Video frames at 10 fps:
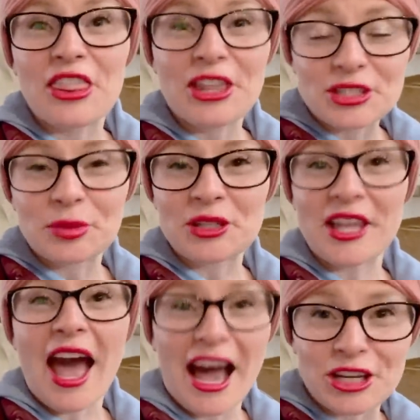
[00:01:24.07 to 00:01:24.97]
this was
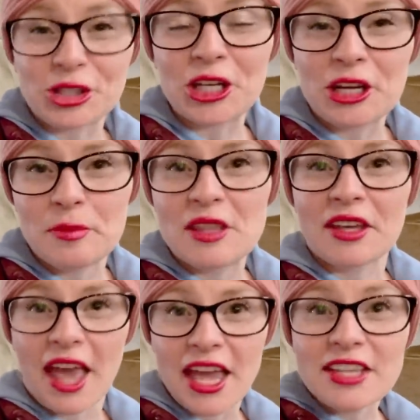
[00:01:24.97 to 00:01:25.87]
actually going to be the
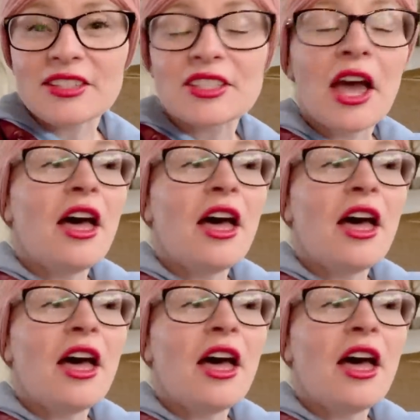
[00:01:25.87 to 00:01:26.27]
case.